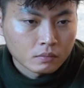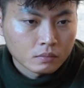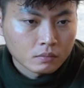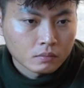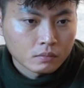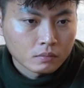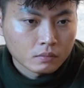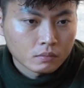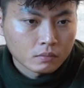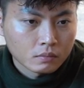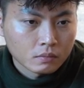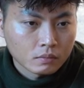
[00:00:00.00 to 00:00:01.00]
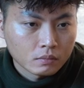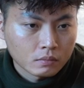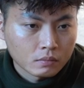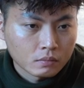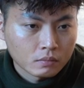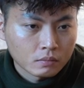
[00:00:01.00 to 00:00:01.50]

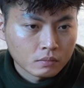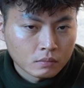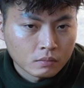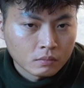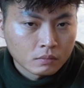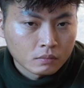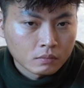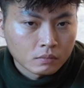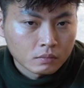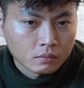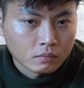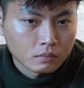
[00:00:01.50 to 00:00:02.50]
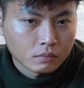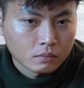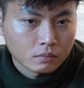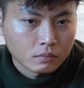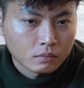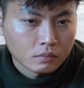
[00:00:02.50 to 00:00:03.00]

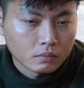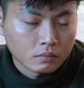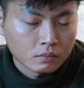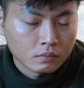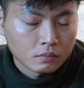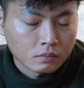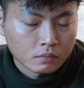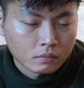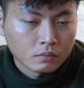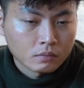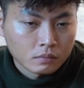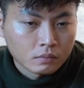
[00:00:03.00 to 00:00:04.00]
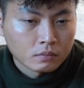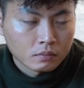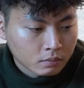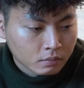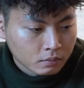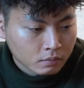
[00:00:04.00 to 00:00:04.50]

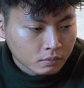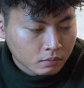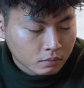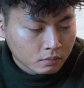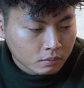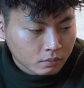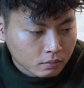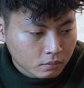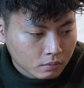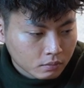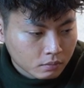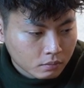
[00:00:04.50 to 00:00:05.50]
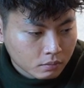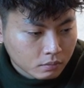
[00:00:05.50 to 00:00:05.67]
The person shown says nothing.